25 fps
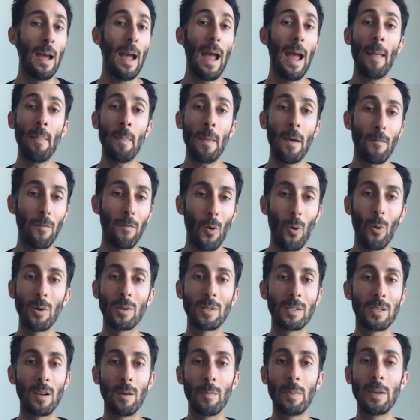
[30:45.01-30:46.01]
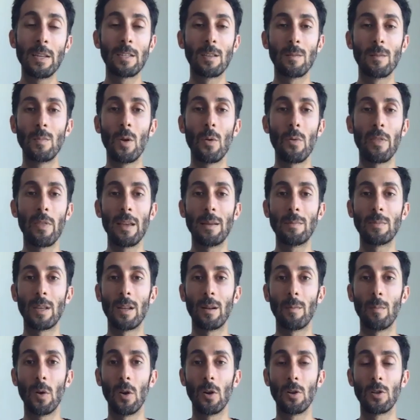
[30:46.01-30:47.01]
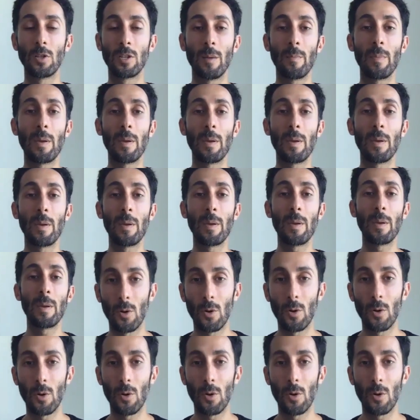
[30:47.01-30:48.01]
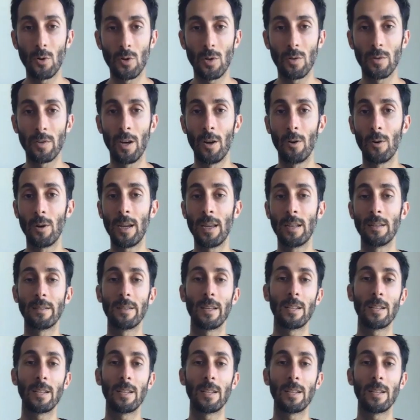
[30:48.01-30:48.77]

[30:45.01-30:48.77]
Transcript: And of course, there'll be some new themes that emerge. Some people are focused on social tokens.